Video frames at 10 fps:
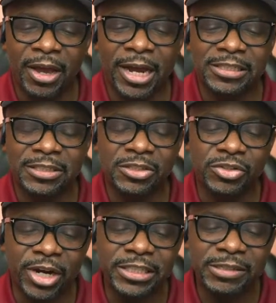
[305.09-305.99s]
All right,
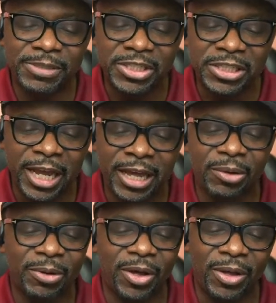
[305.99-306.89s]
Sister Tracy
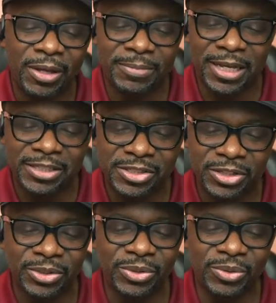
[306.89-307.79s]
Michelle,
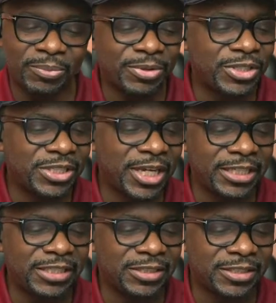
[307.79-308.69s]
bless you.
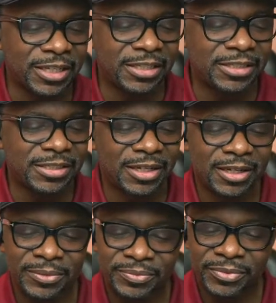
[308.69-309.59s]
Appreciate you, sis.
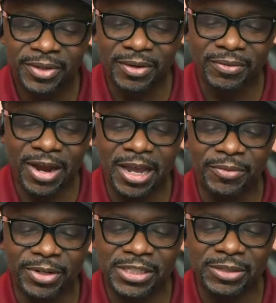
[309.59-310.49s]
All
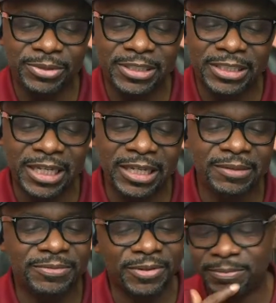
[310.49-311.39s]
right, Richly
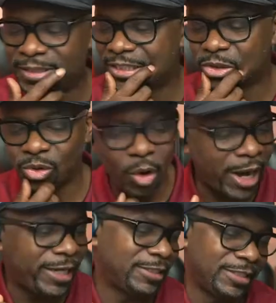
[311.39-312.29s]
Redeemed from
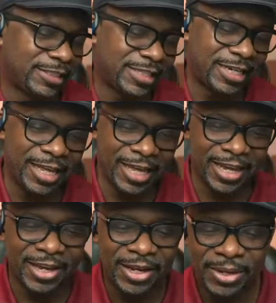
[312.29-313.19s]
Detroit is in
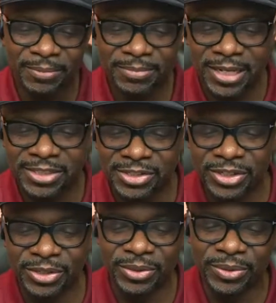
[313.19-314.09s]
here.
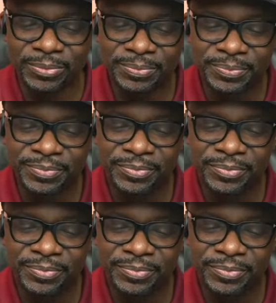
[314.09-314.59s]
Bless you.